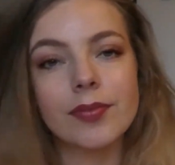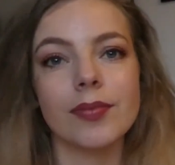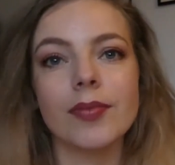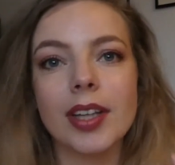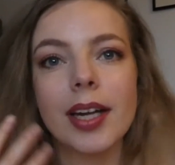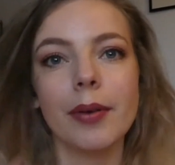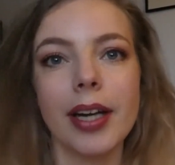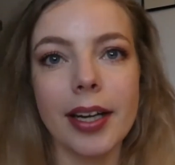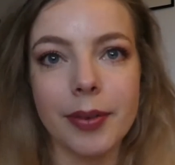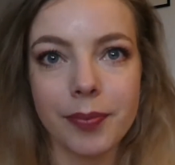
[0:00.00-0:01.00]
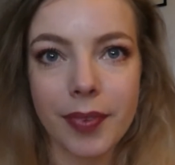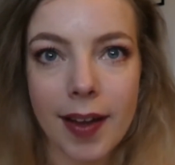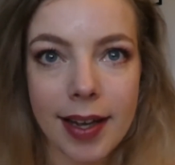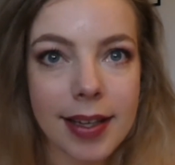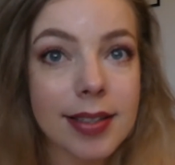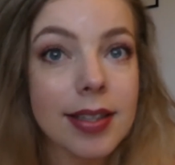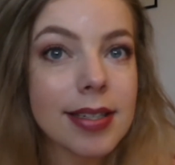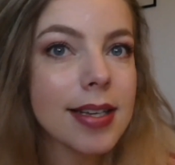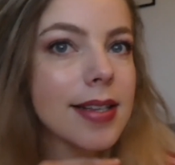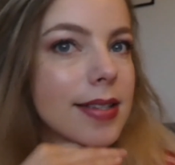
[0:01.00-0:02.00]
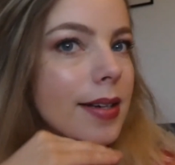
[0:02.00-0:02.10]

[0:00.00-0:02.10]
there we go. So this is